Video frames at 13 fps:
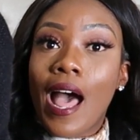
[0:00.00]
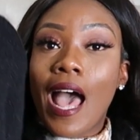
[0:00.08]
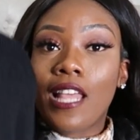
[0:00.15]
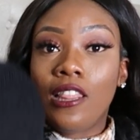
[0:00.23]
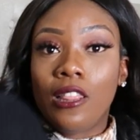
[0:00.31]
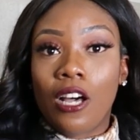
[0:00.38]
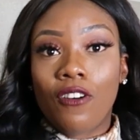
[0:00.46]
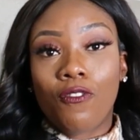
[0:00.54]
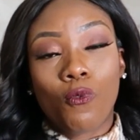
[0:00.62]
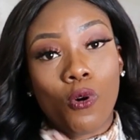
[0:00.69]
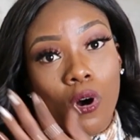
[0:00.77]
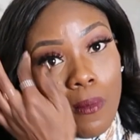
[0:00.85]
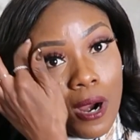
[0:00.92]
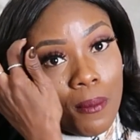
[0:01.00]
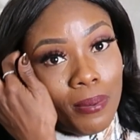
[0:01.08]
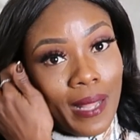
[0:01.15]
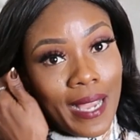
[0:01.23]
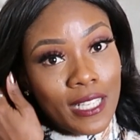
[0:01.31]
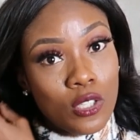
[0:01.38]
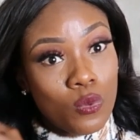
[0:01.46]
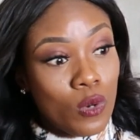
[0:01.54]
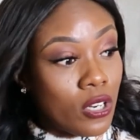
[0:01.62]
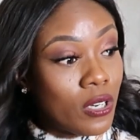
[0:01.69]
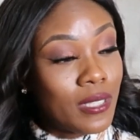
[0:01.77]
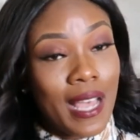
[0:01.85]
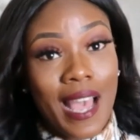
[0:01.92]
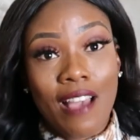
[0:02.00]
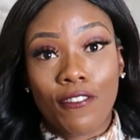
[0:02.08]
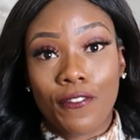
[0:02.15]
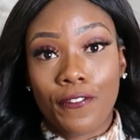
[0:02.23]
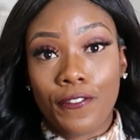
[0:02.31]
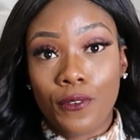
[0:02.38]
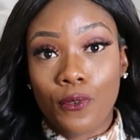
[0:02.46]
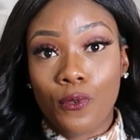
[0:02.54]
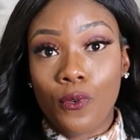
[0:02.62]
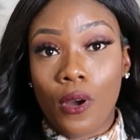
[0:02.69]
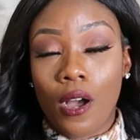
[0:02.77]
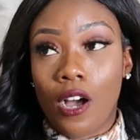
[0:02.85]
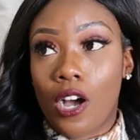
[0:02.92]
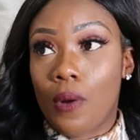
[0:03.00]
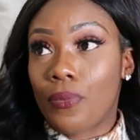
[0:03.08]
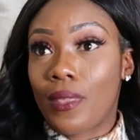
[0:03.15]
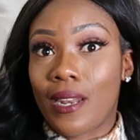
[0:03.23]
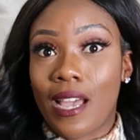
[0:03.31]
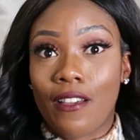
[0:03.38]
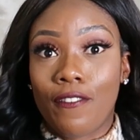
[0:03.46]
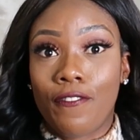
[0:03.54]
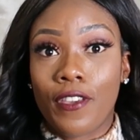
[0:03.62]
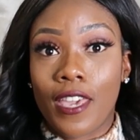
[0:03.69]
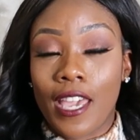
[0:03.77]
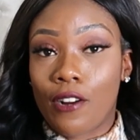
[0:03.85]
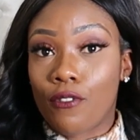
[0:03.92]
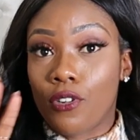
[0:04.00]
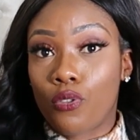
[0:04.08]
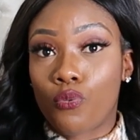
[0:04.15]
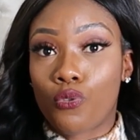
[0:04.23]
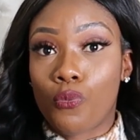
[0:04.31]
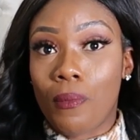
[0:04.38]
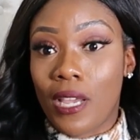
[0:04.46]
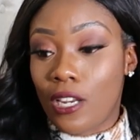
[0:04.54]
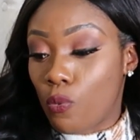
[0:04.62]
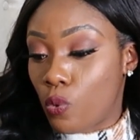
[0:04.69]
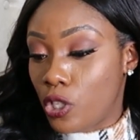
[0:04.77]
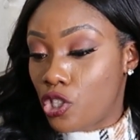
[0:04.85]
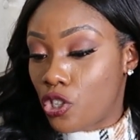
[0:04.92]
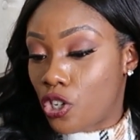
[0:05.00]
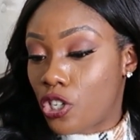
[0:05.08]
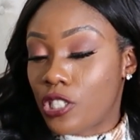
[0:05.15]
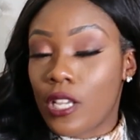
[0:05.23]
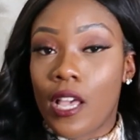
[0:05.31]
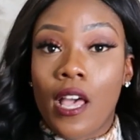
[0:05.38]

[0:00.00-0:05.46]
I love Walmart black sweaters. I have a few that I've carried through many winters.